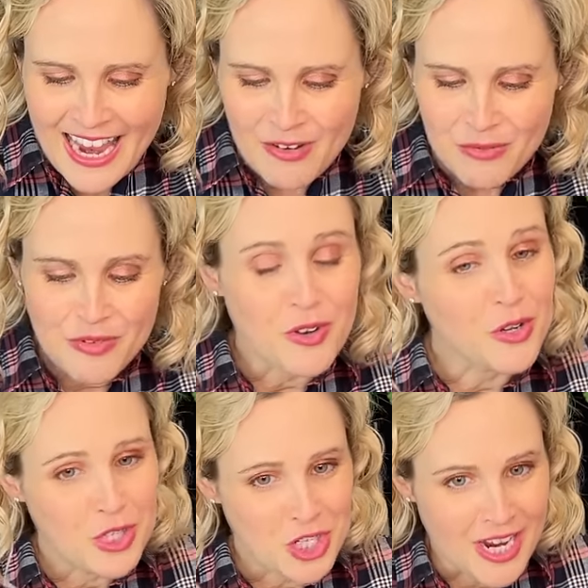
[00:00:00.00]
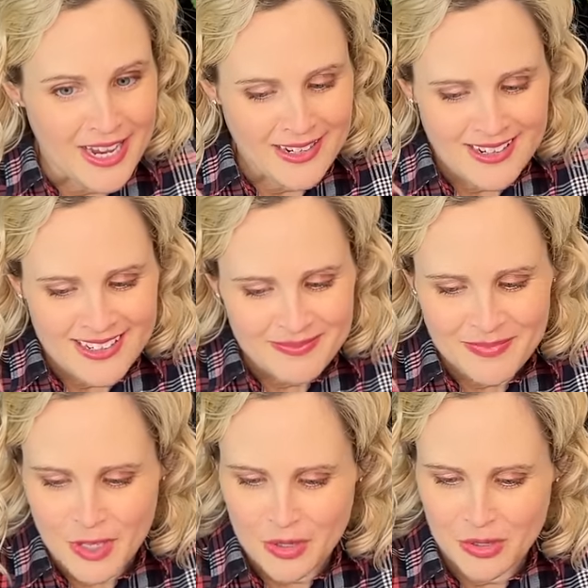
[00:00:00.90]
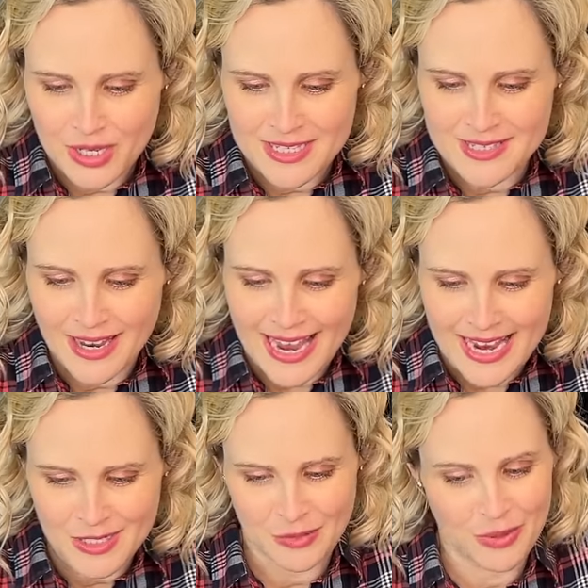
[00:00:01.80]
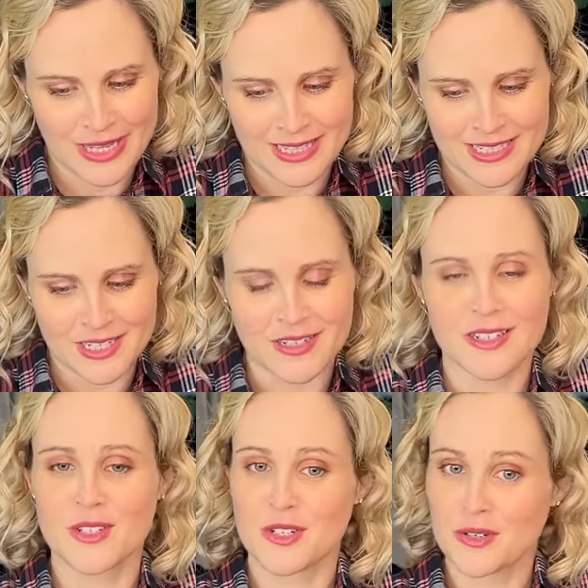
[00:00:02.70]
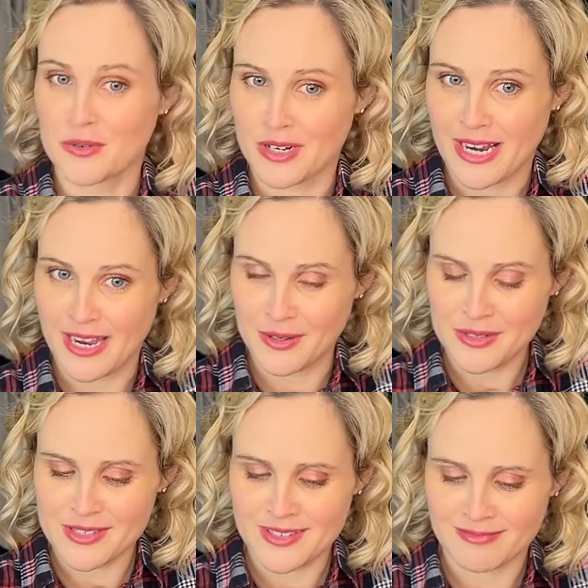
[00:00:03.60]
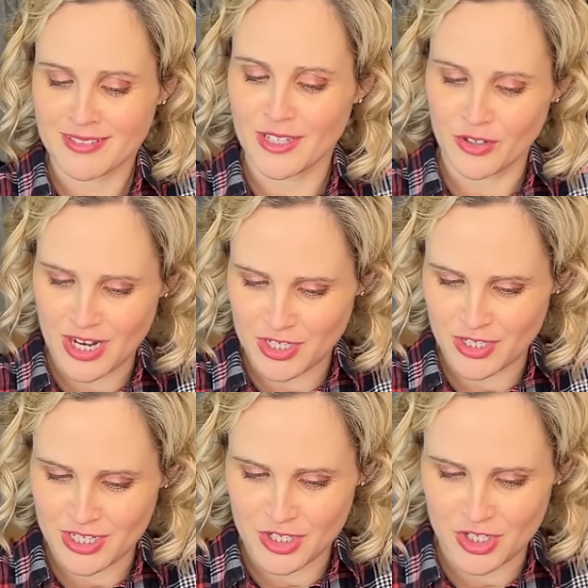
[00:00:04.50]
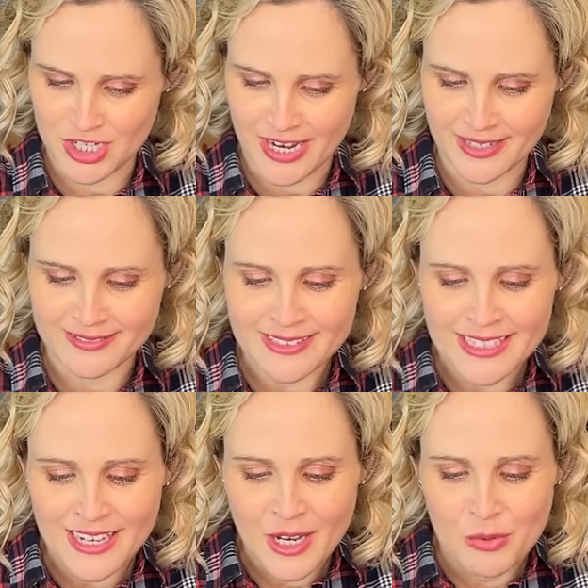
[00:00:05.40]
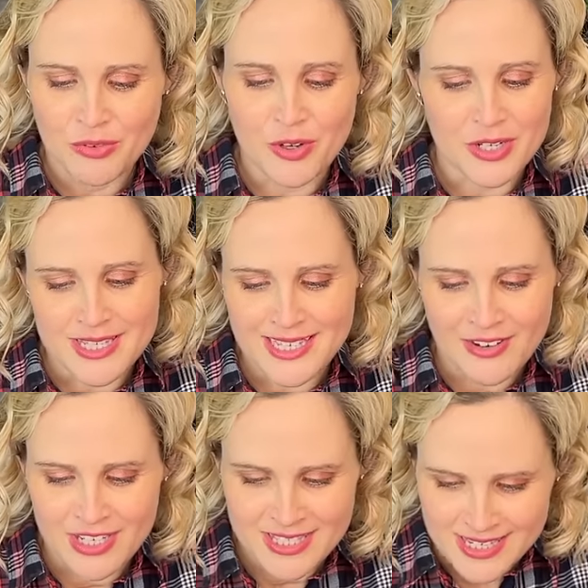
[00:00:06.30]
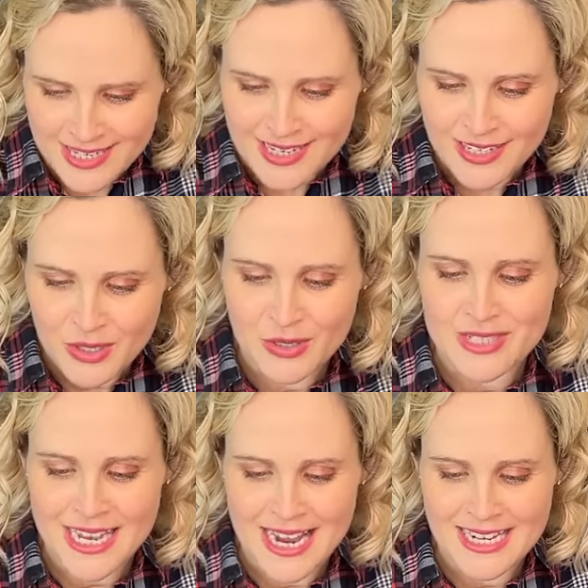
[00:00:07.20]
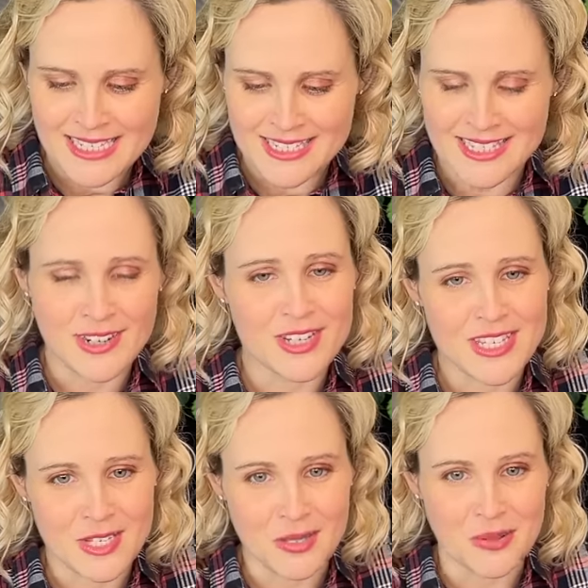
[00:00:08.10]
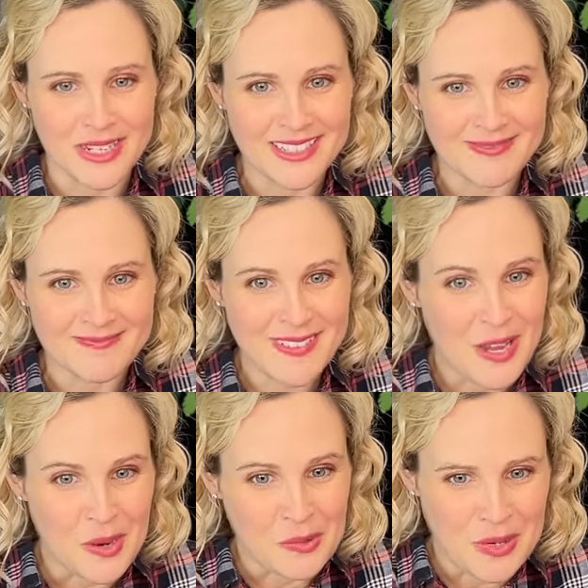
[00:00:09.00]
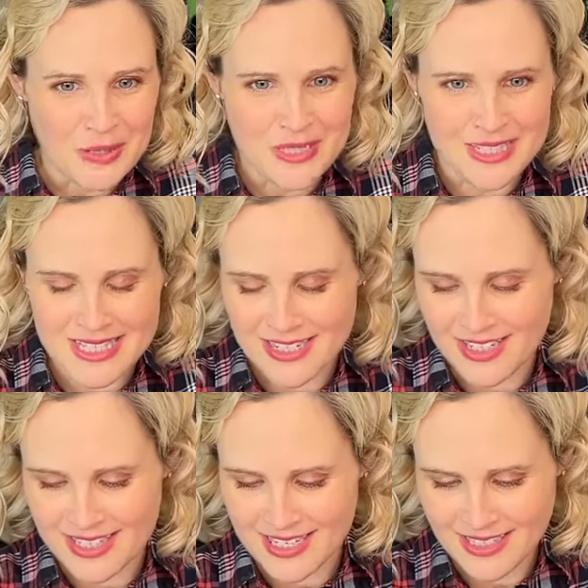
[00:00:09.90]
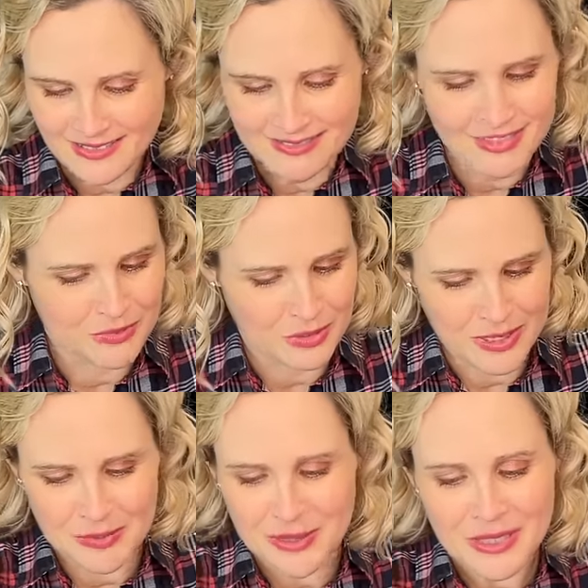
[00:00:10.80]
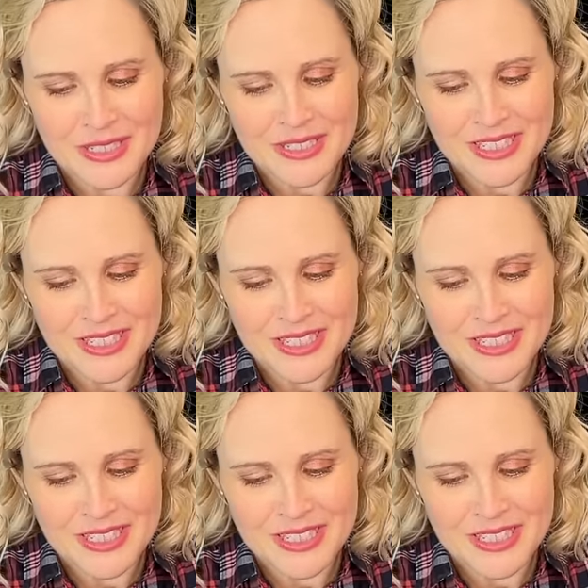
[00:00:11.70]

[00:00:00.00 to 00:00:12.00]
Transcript: we've got Shan, who is at Wellington_house. Congratulations, Shan. We've got Sarah C, who is at Sarah C Sewing. Well done, Sarah C. You've won a book.